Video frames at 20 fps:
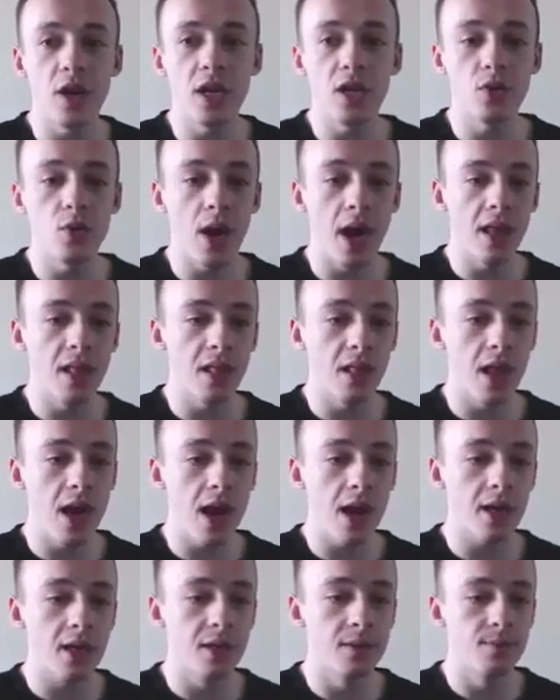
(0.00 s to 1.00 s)
going to
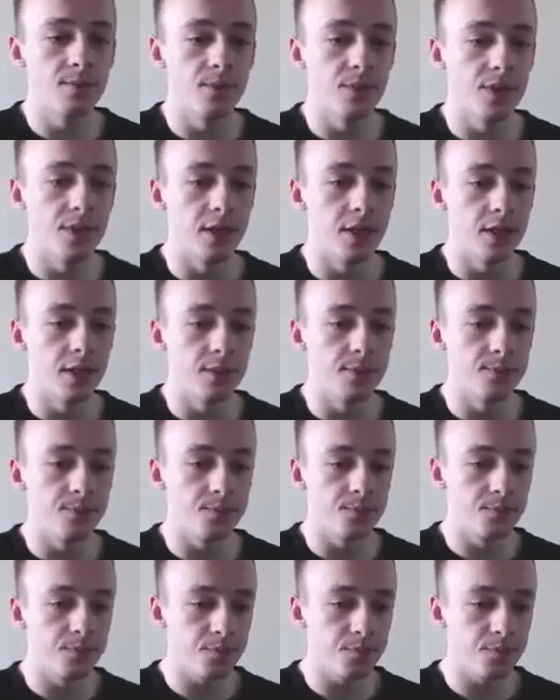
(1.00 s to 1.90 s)
unlock the